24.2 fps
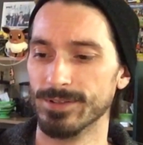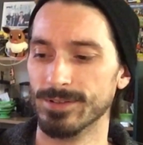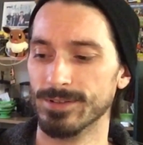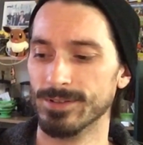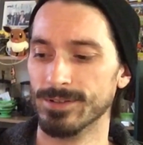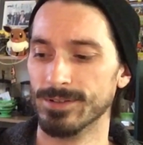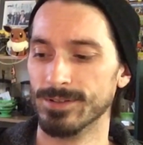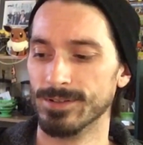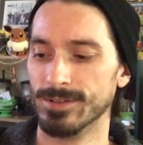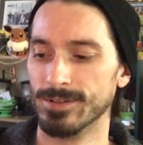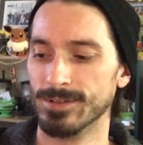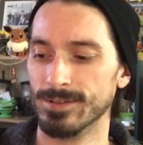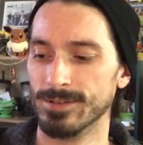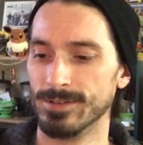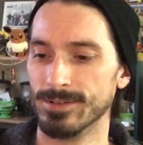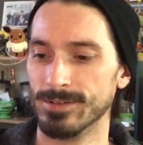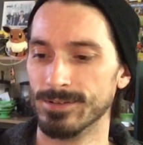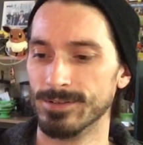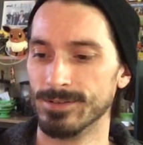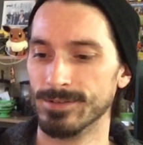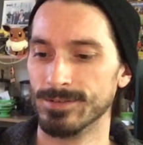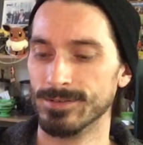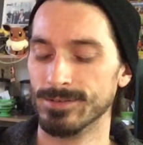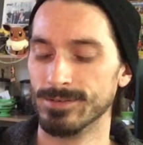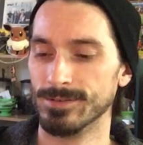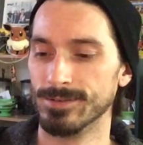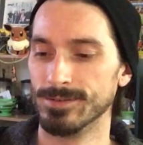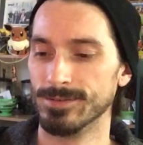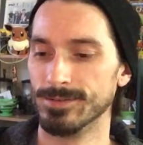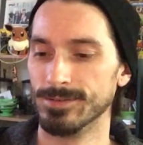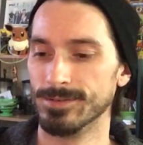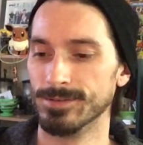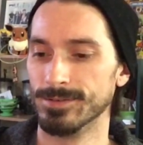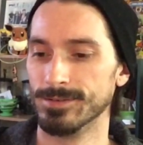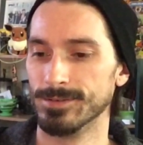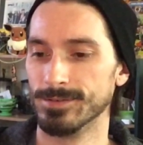
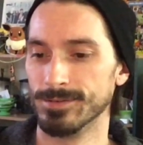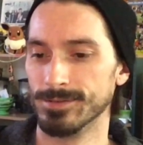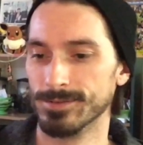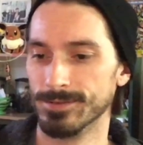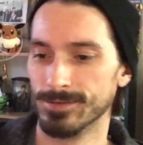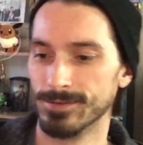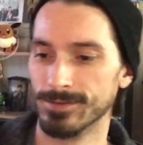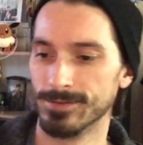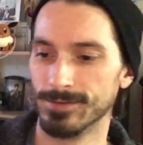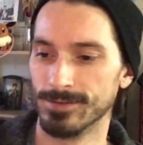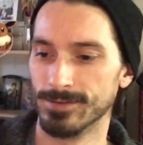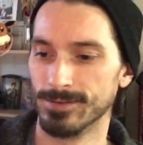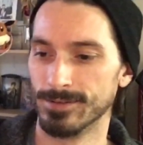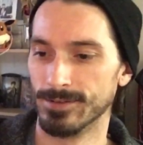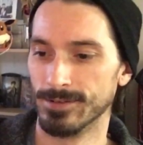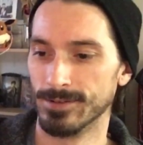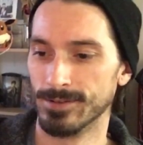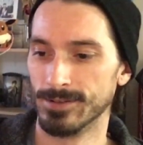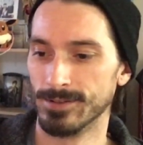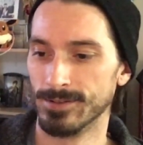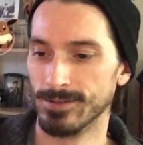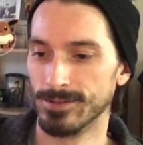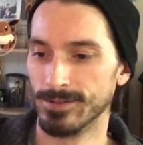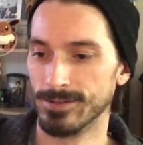Nobody speaks.